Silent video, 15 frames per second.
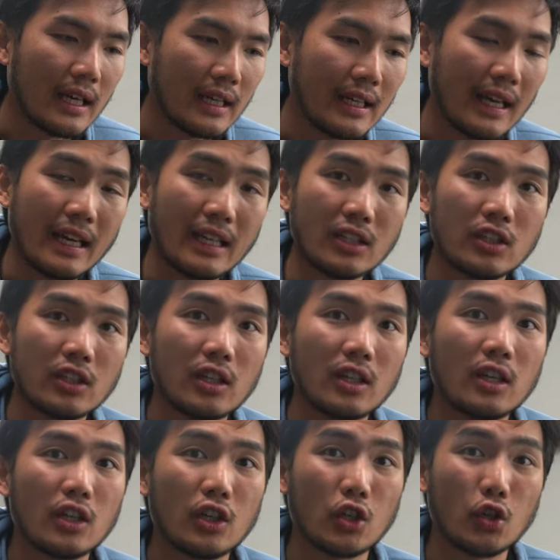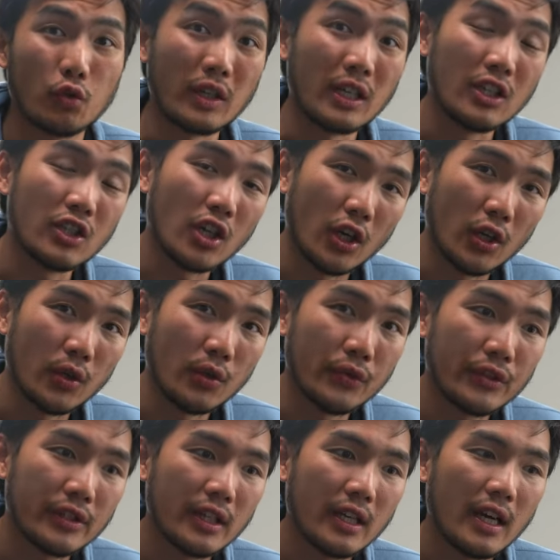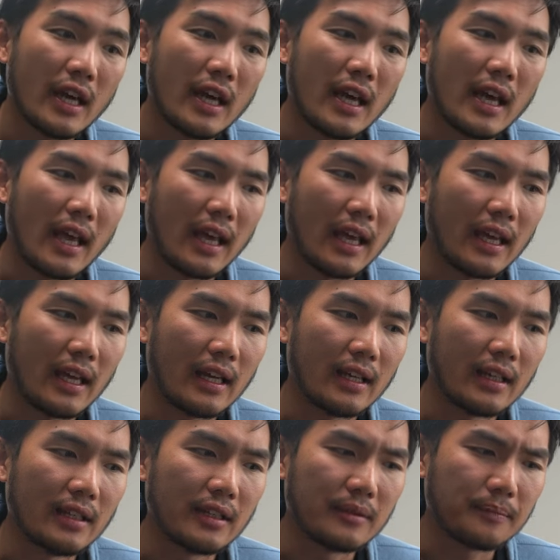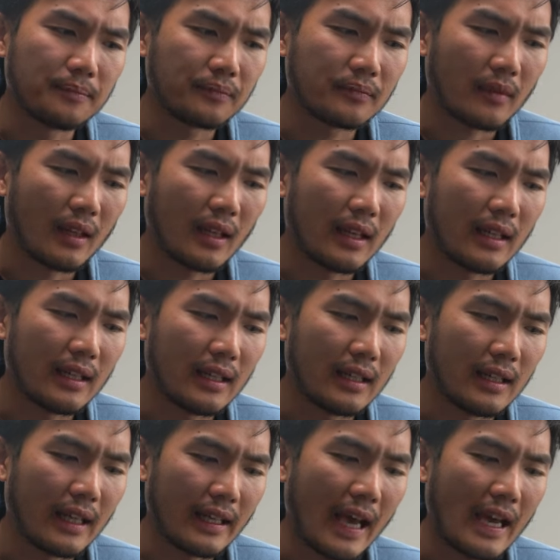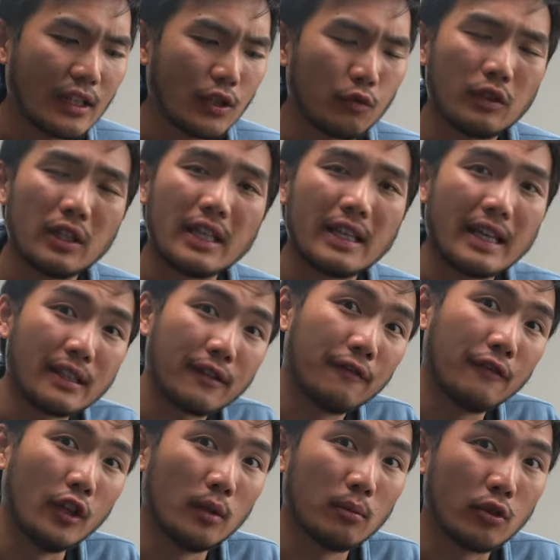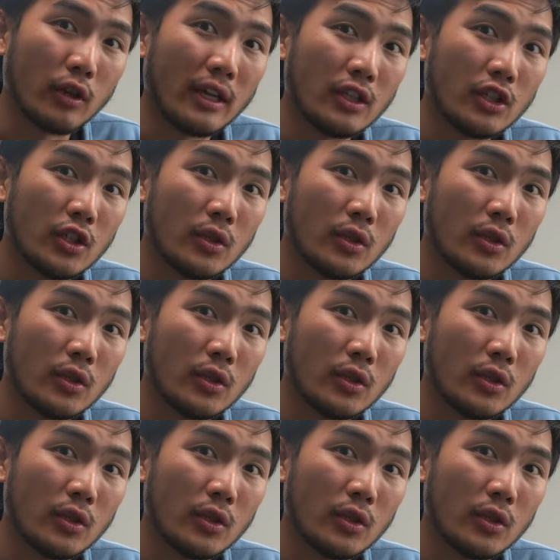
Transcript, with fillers: nice green tones and like it has a really nice film grain